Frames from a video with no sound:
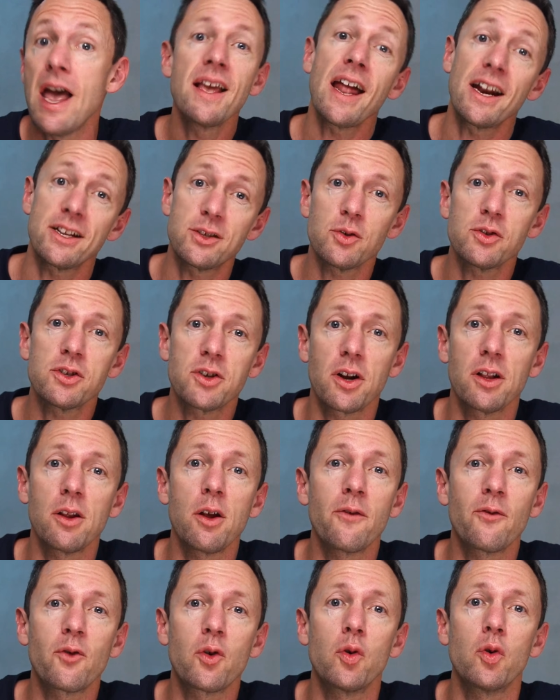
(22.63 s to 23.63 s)
And it's also got a
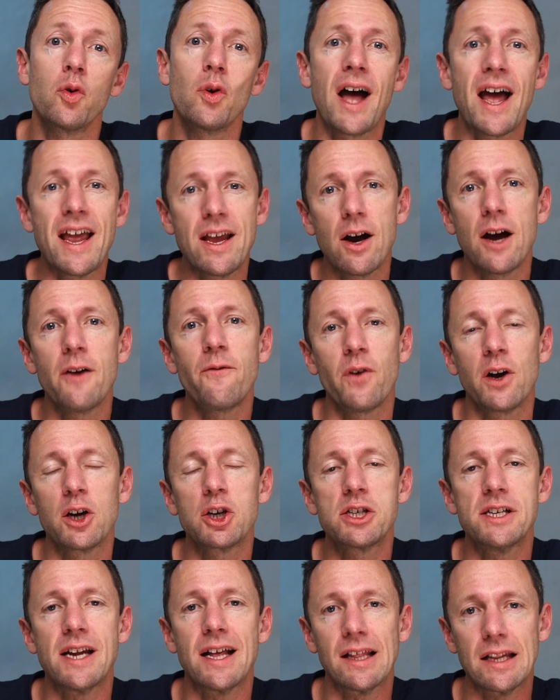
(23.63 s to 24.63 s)
lot of cool AI
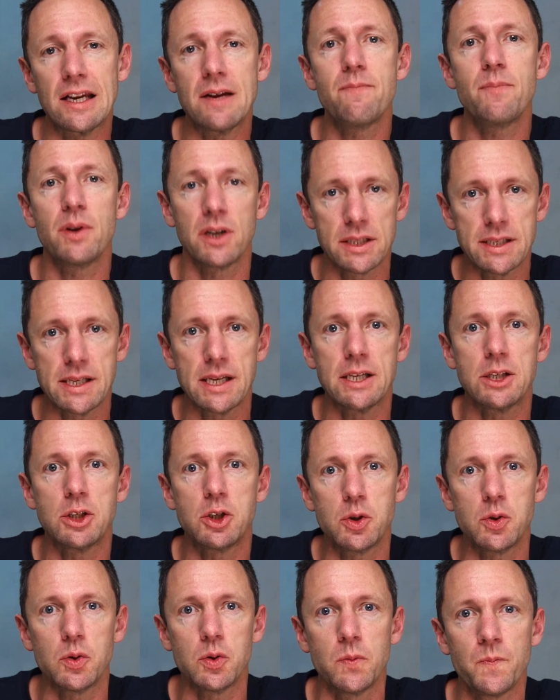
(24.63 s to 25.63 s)
functionality built in
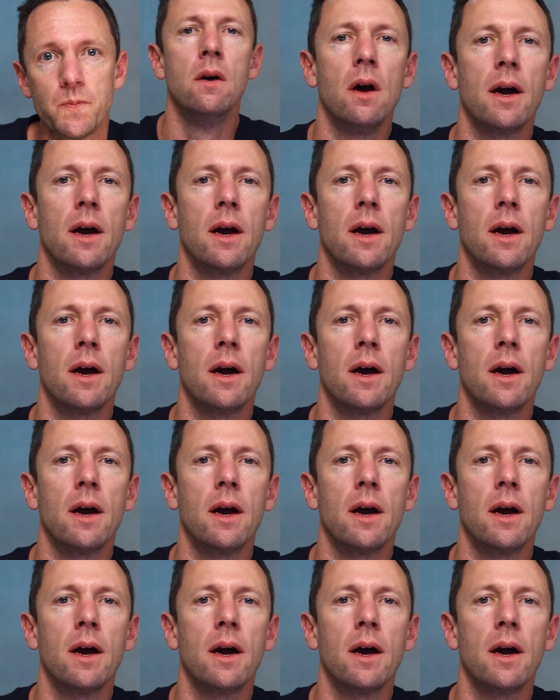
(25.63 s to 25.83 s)
too.